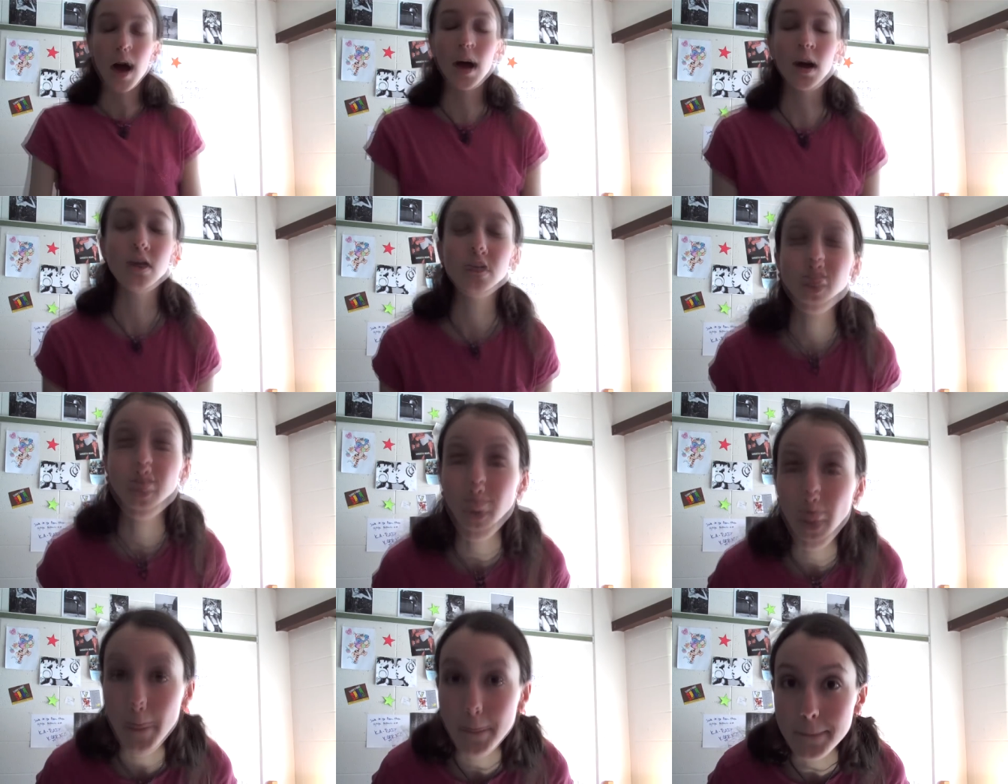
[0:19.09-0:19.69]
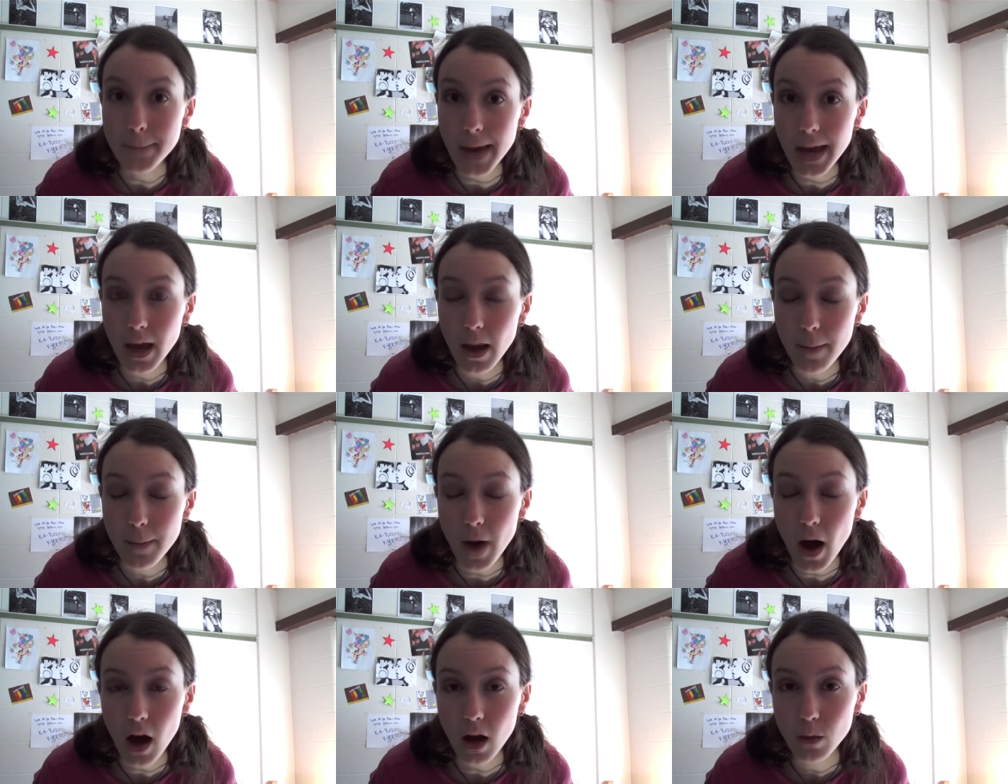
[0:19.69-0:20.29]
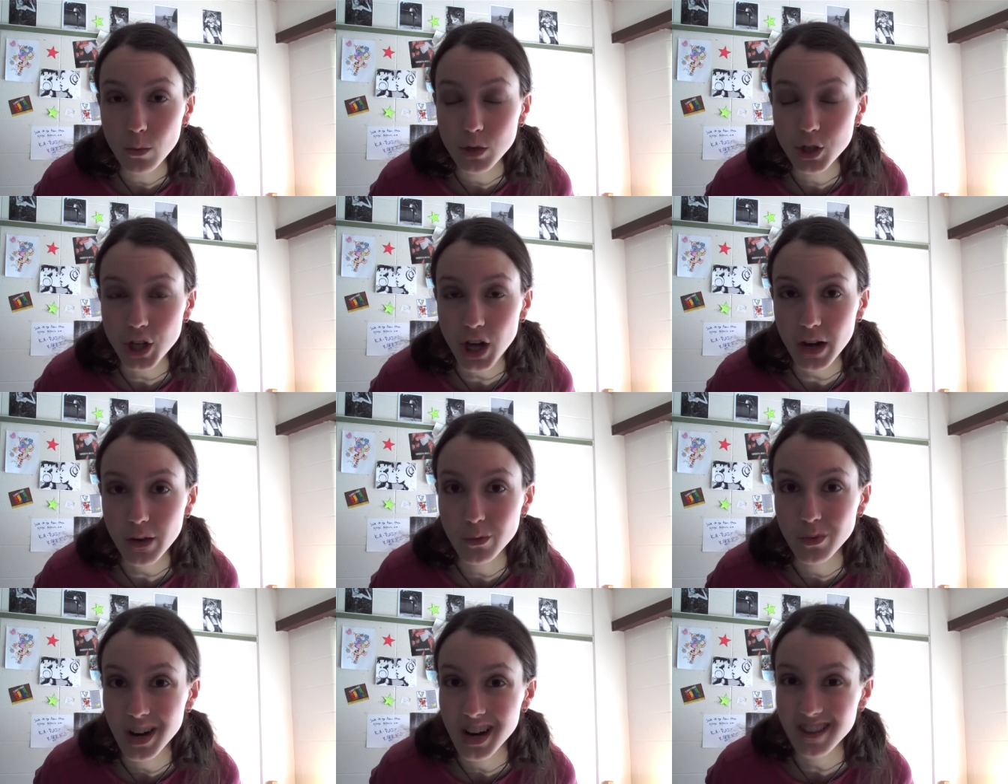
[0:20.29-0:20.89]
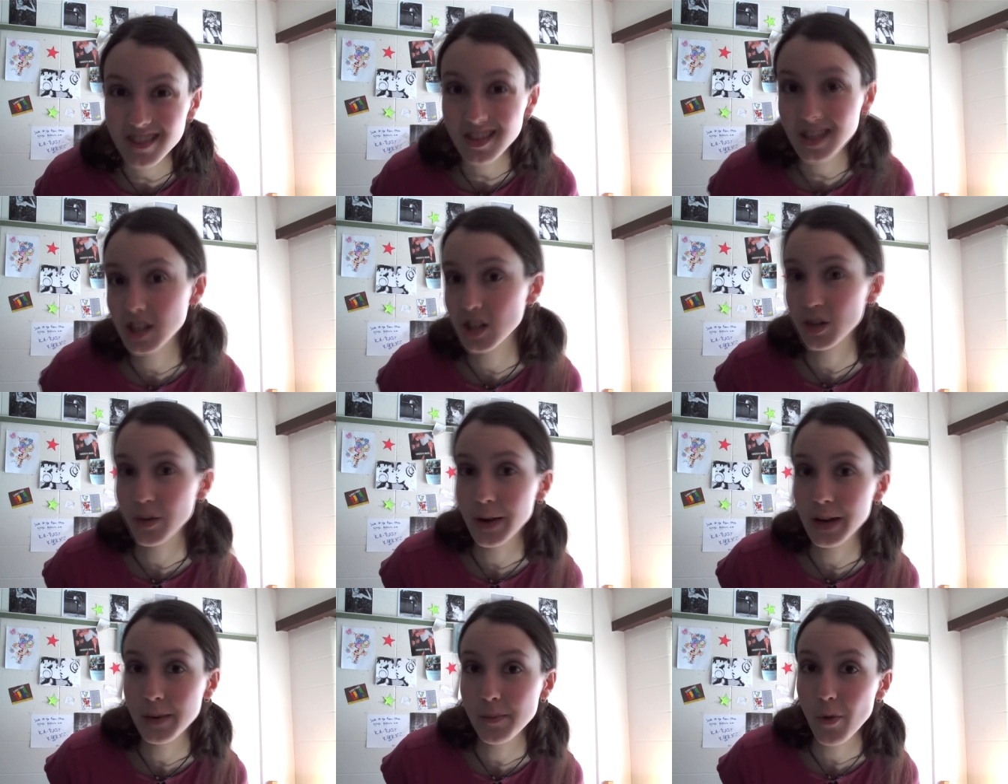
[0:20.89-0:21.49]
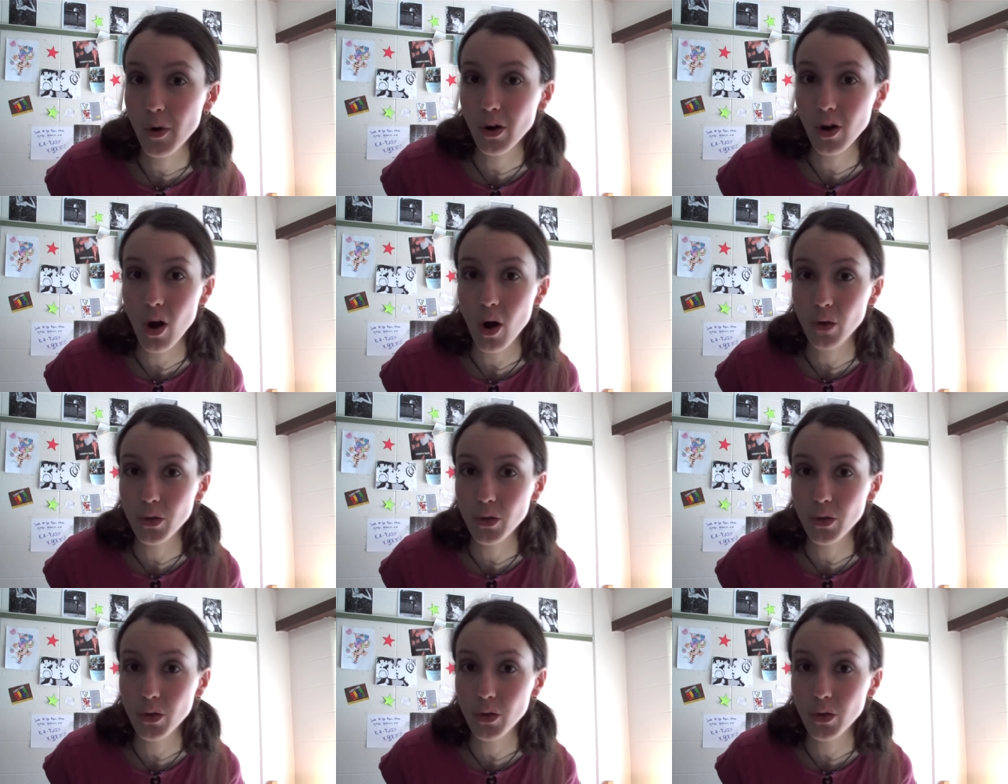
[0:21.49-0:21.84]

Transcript: I also put makeup on, which I rarely do anymore,